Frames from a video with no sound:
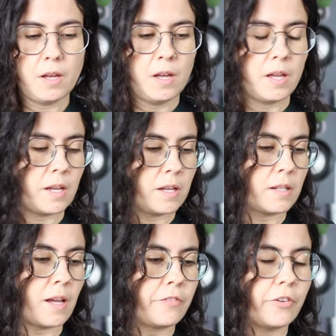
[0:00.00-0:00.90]
And
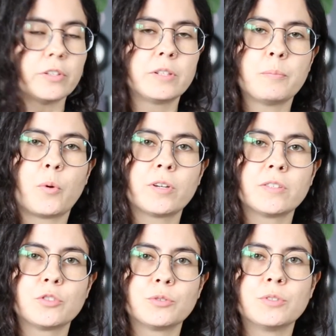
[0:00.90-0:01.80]
I found it
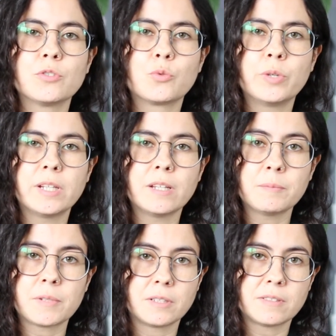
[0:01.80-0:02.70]
important to do this reading
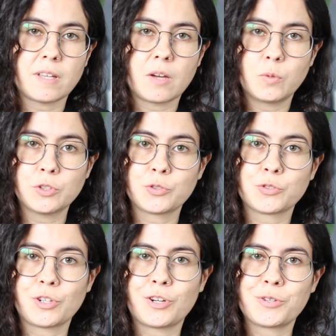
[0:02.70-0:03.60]
because I want to
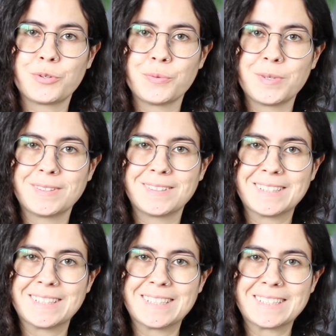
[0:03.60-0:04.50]
start doing
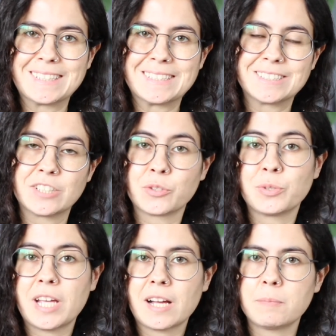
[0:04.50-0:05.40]
the
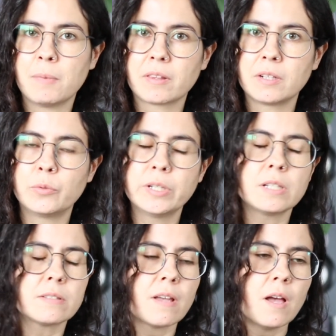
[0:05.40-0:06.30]
zodiac monthly
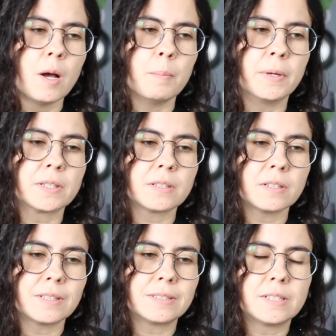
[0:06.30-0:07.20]
readings, but
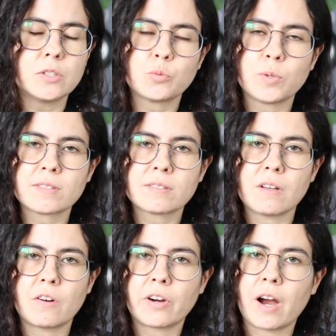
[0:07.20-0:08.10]
this was
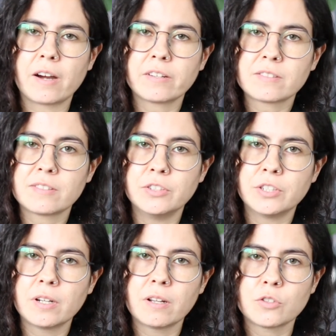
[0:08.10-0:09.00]
our hardest
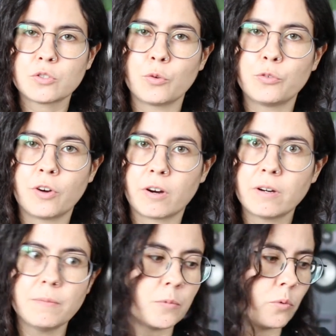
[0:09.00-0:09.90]
year so
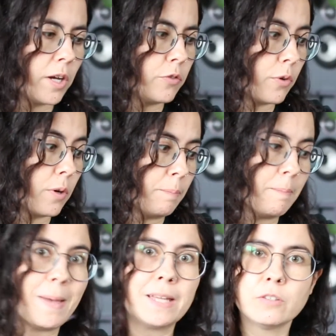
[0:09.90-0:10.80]
far, right? For
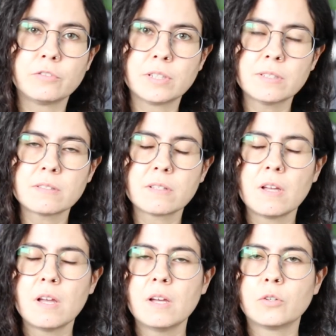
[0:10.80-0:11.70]
many of us,
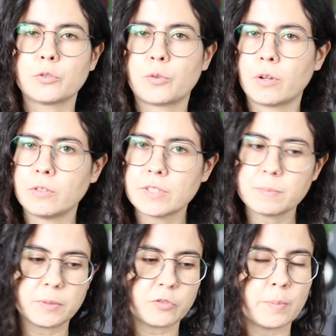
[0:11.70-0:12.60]
not for all of us,
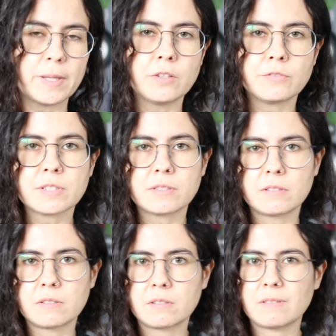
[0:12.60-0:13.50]
but for many of us, this
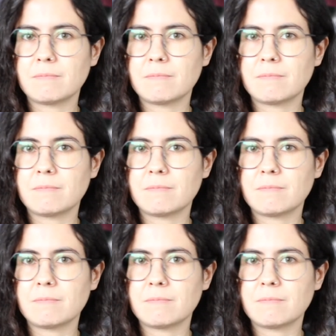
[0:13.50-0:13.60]
is